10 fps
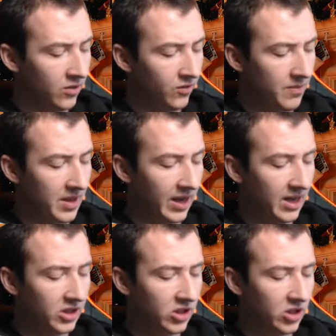From the
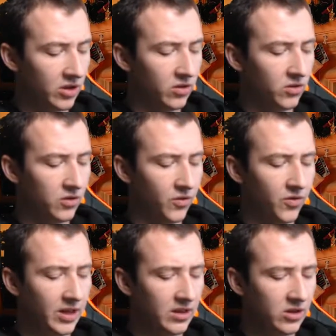lush jungles of
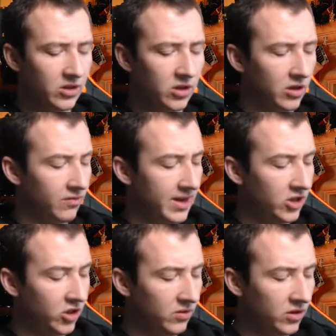Venus to the
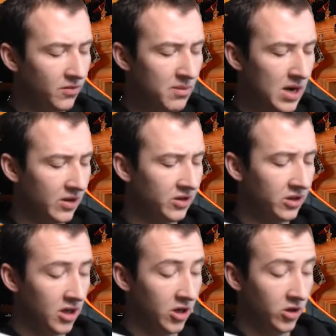red dunes of Mars,